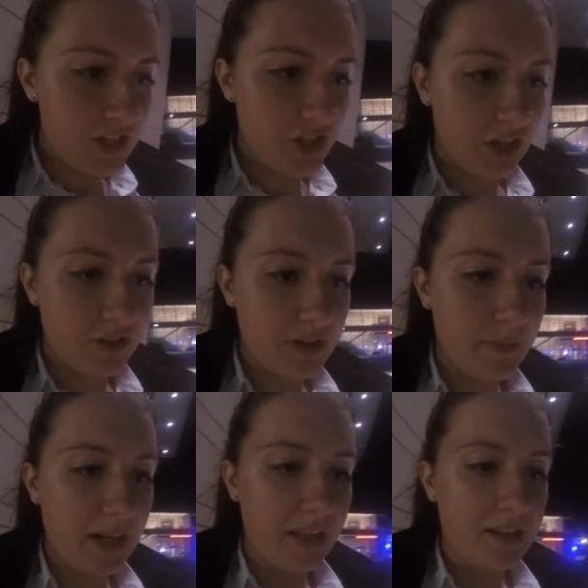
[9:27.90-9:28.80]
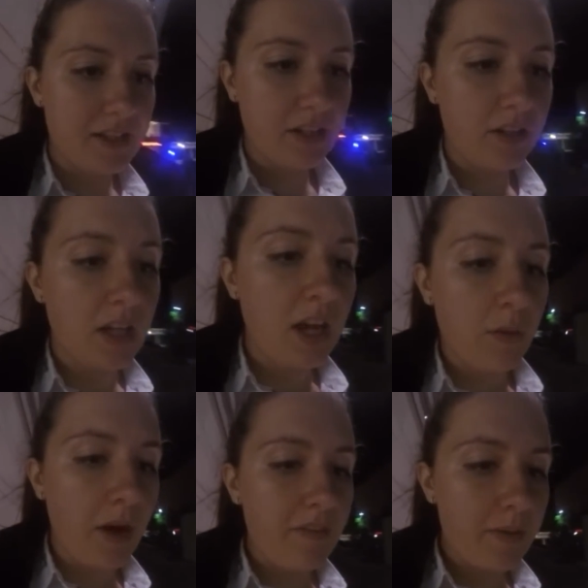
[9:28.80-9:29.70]
chuckles the money in the till.
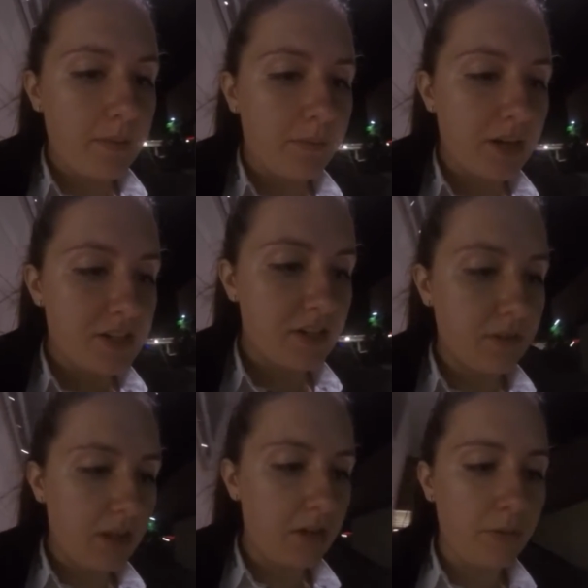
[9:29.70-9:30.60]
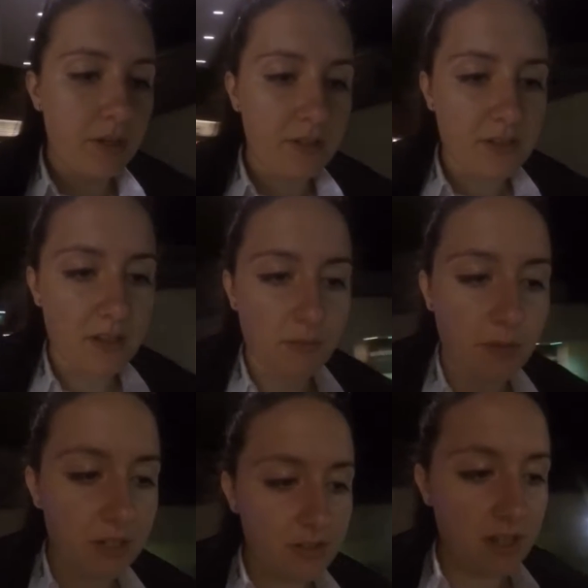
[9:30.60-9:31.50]
Why have I been brought so low? Wheels,
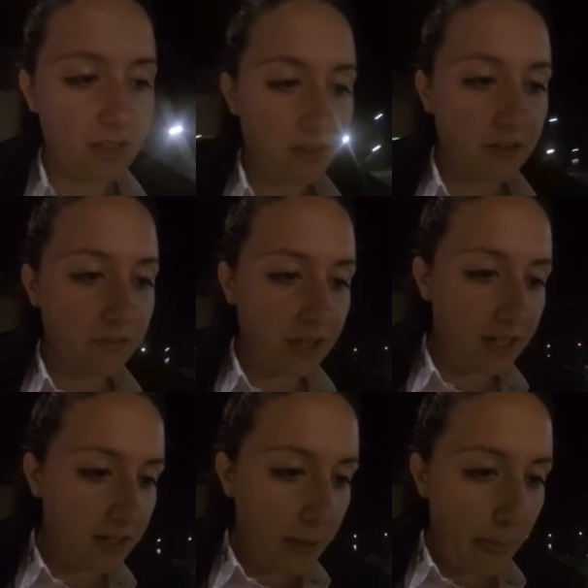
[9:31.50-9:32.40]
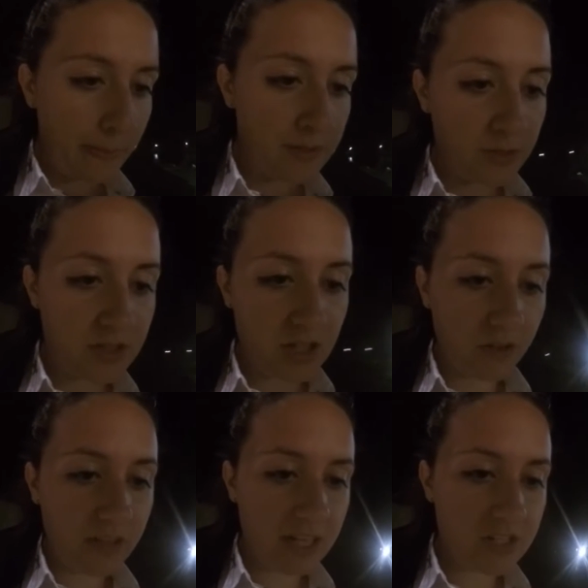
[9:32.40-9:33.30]
wheedles the thoroughfare. To which the
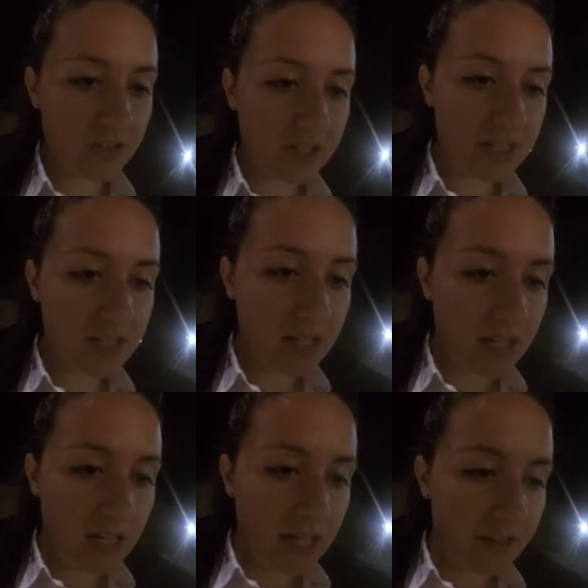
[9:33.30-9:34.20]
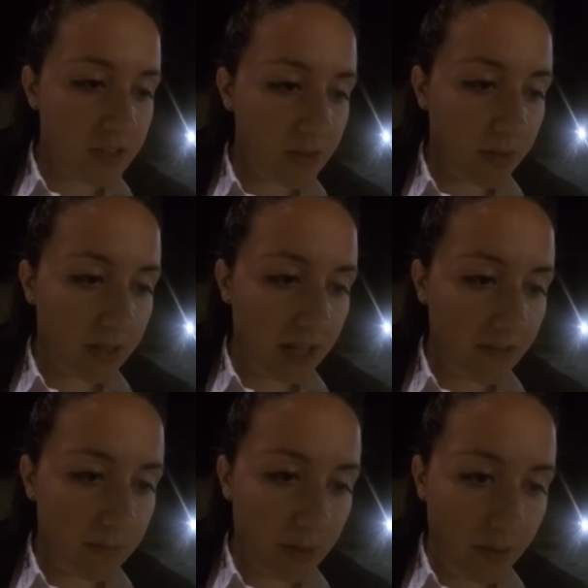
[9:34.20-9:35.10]
only answer is, the square
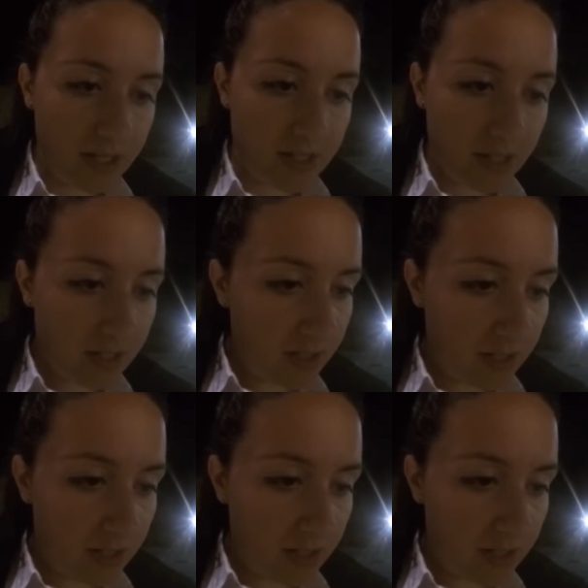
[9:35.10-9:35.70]
gave him no answer.